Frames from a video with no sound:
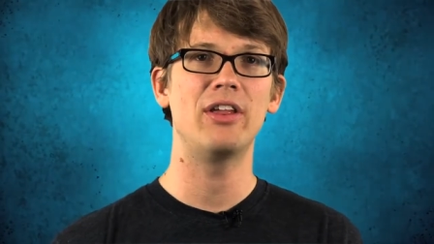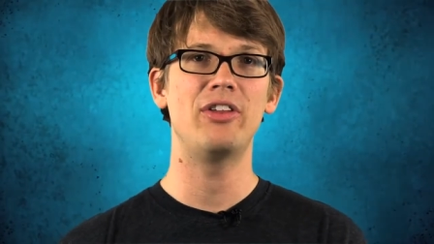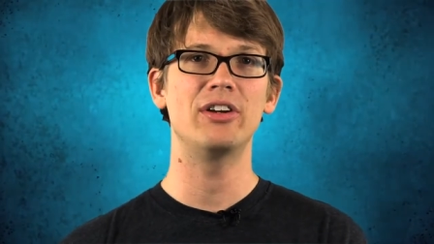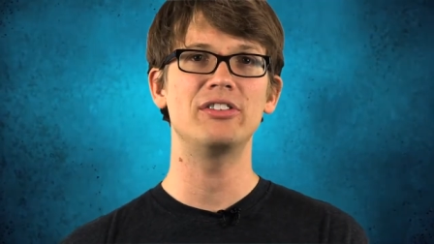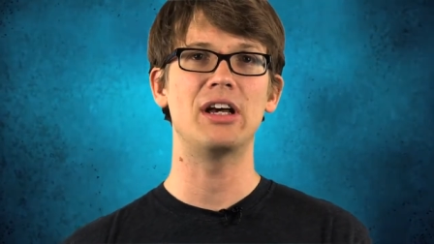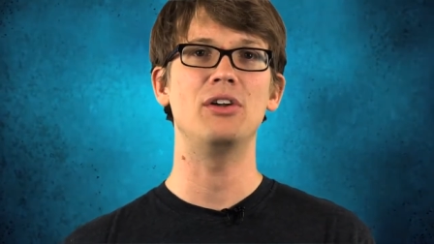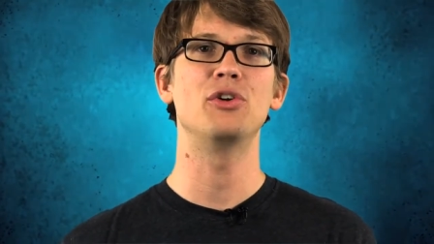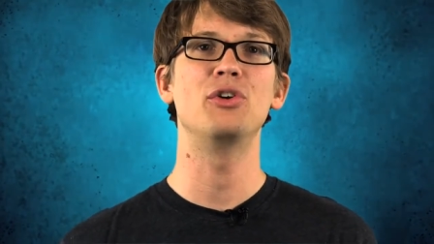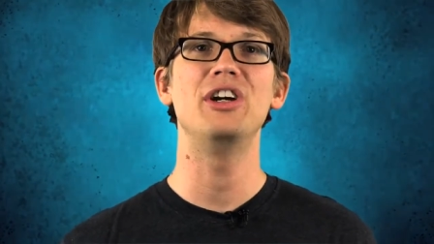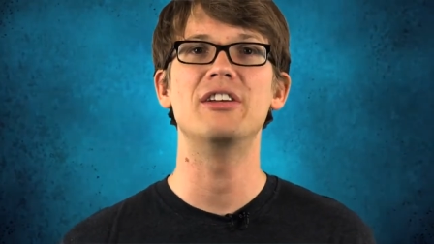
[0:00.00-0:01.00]
that their cells
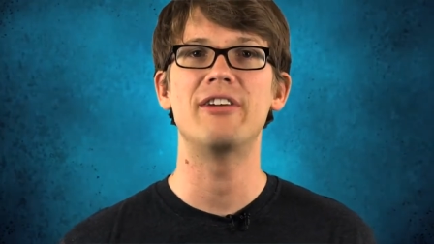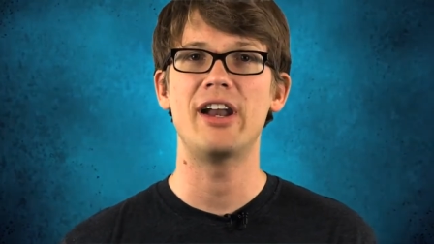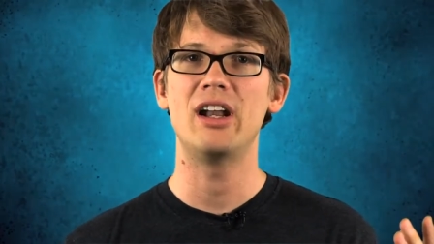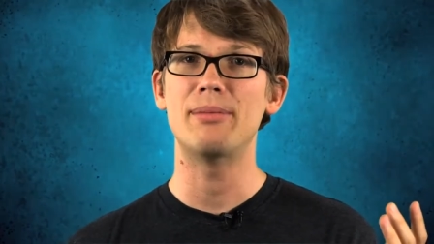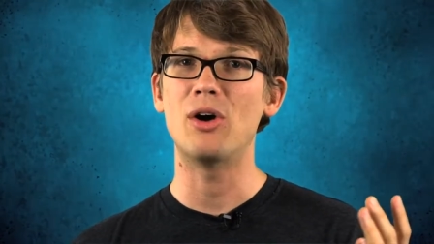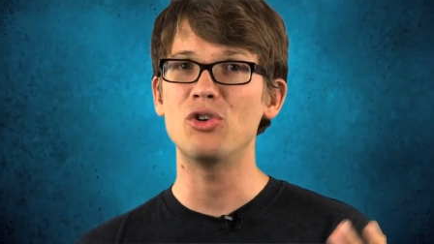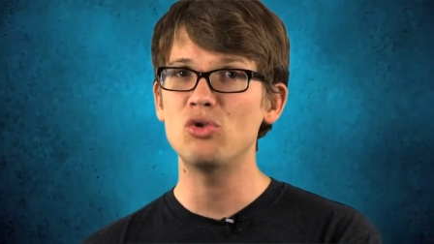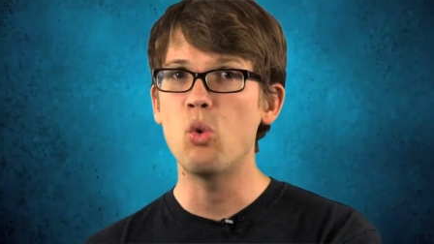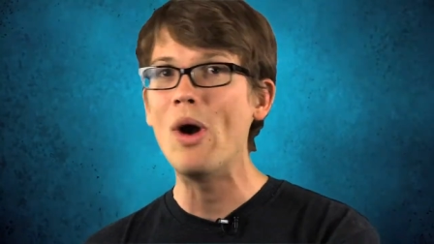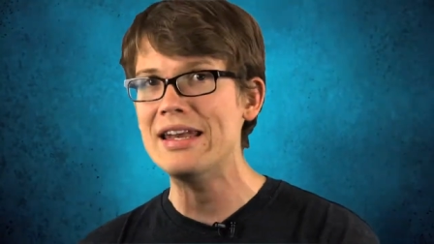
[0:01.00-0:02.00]
only divided about
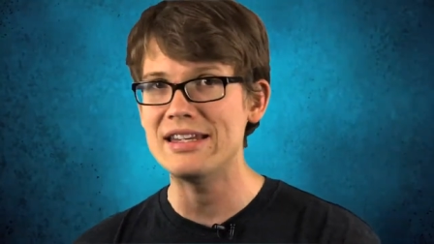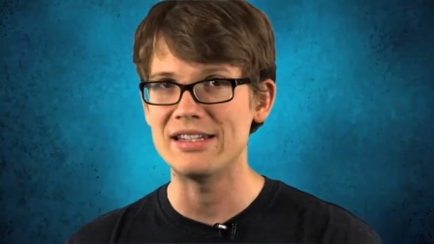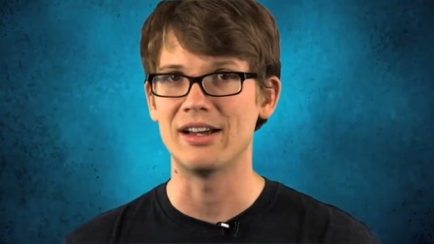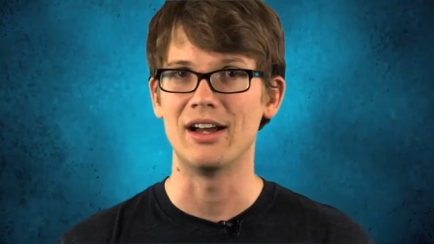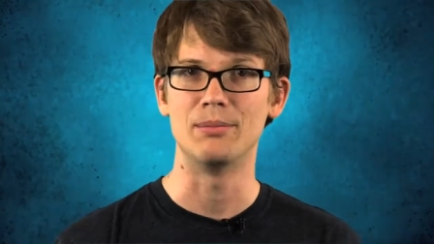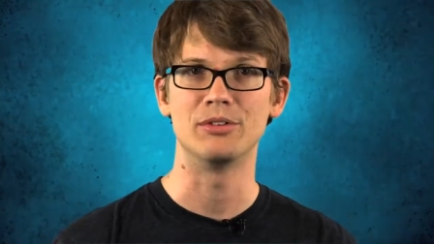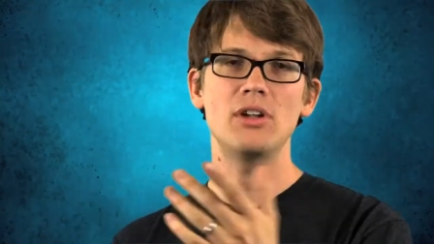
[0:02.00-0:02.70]
20 times.